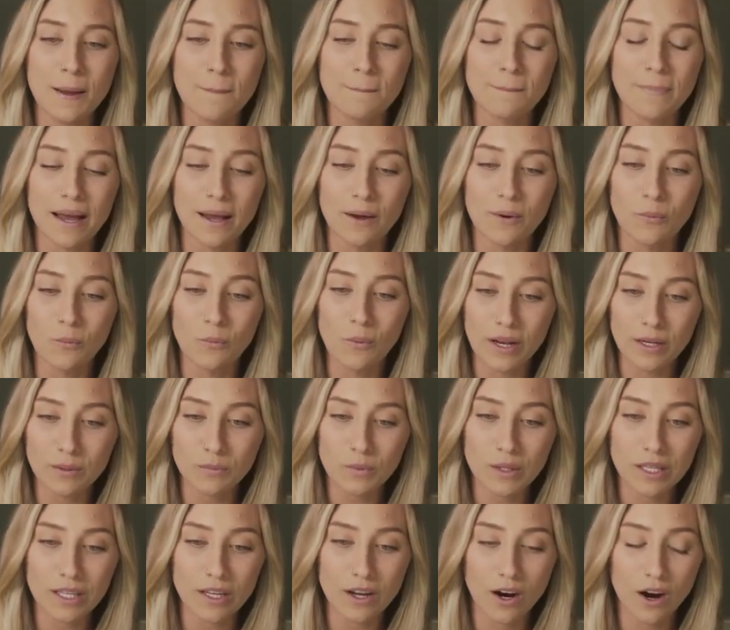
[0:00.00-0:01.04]
But when
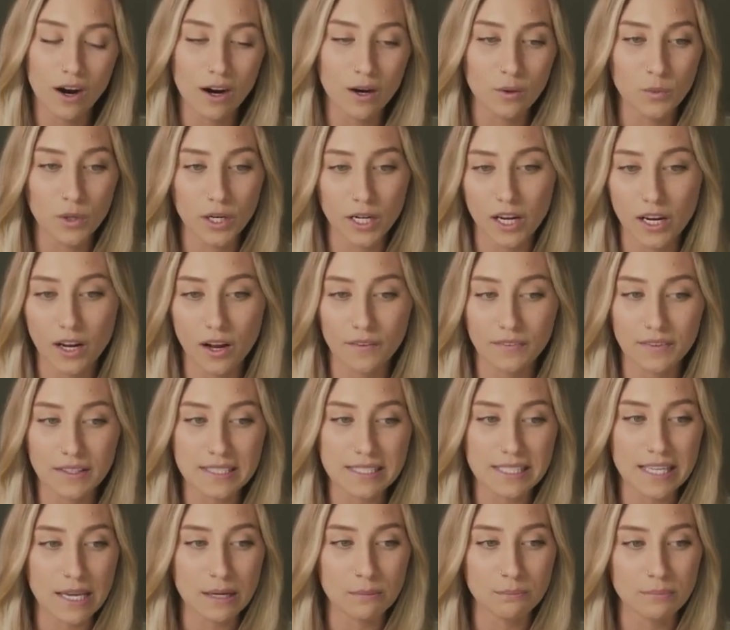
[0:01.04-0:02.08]
we are working on
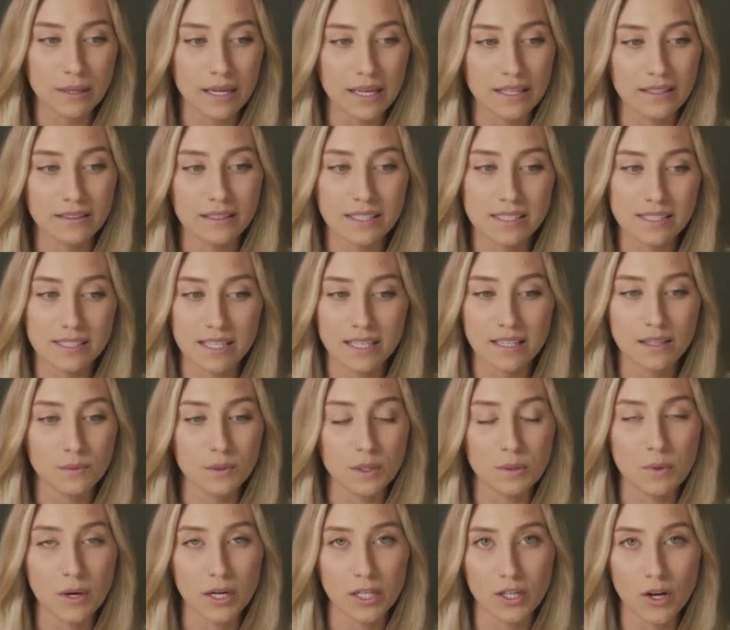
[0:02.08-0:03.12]
this campaign, let's say that
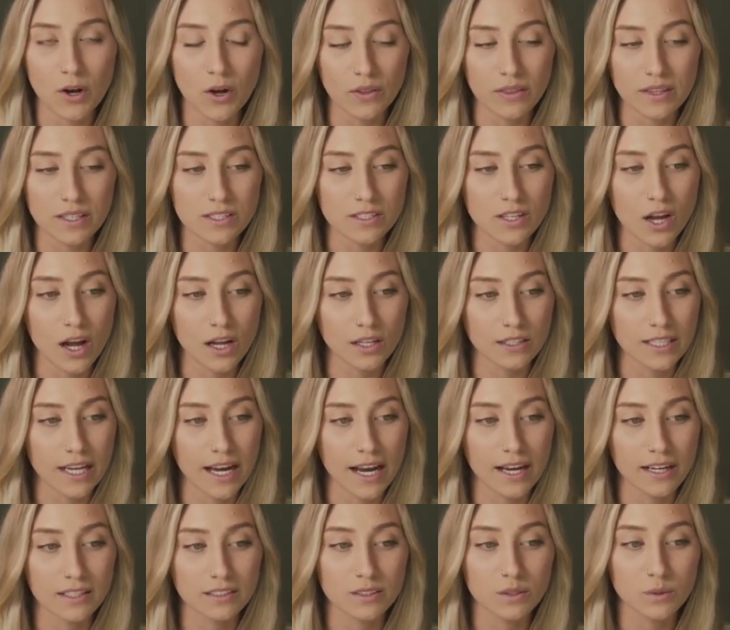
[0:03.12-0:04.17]
we want to call this
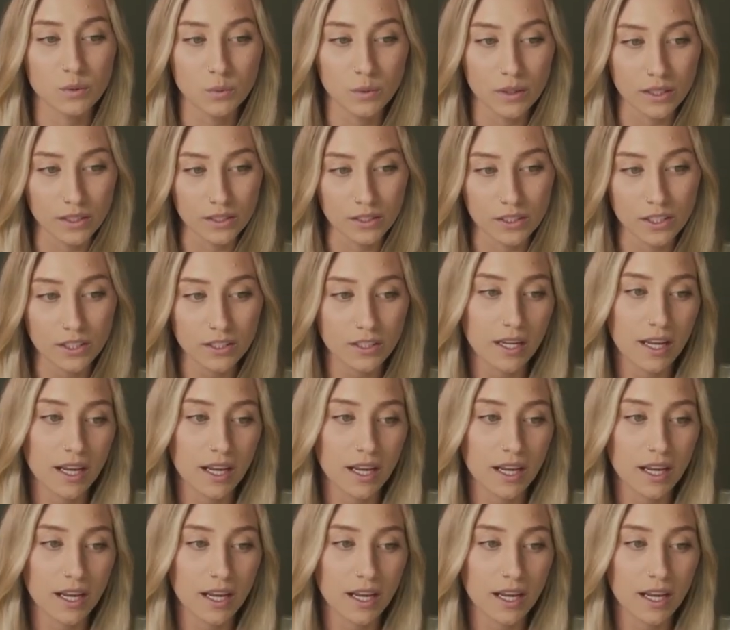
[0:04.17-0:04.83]
contact Willard,